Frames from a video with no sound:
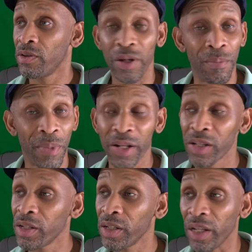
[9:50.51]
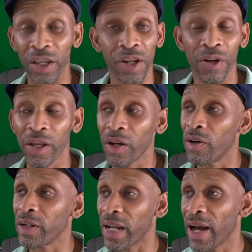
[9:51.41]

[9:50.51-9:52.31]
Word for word: the monthly, the yearly, or the